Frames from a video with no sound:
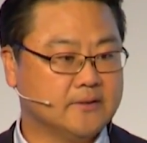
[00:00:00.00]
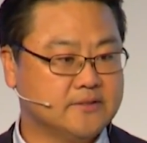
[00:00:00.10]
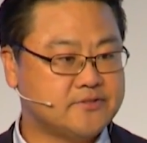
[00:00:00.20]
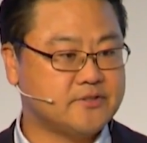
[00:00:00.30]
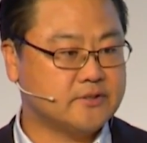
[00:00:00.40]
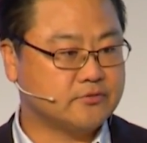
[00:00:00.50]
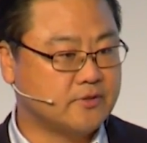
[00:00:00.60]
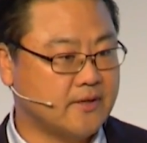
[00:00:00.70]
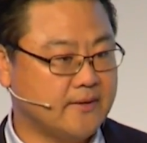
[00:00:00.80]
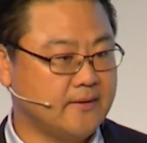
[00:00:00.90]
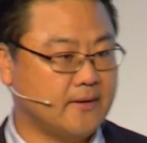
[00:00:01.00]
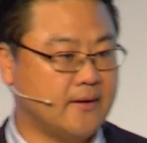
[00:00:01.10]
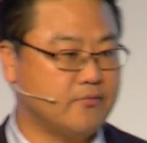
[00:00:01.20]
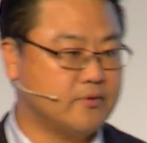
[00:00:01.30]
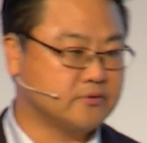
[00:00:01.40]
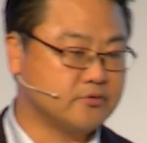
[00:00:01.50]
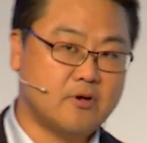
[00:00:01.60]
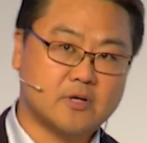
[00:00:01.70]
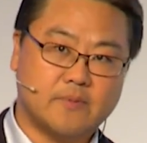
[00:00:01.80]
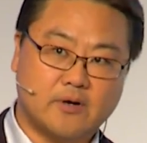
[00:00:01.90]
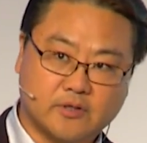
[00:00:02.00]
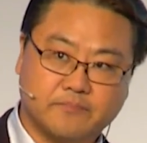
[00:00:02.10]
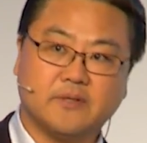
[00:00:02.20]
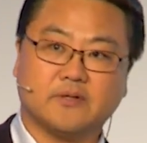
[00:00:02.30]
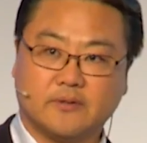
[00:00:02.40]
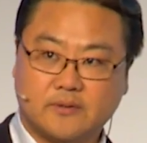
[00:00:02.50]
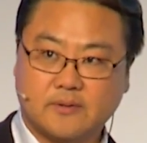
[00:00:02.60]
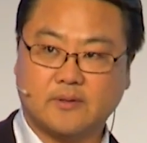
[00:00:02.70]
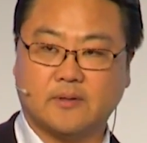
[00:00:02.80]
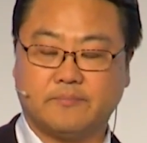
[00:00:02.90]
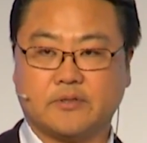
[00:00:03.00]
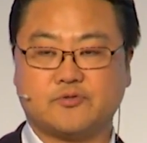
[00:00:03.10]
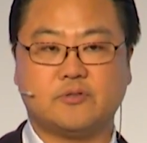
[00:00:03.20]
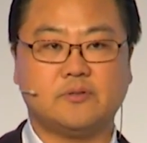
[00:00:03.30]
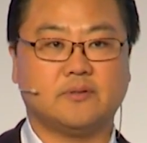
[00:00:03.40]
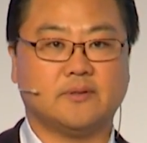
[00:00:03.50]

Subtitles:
This year, today, I want to talk about the bigger picture.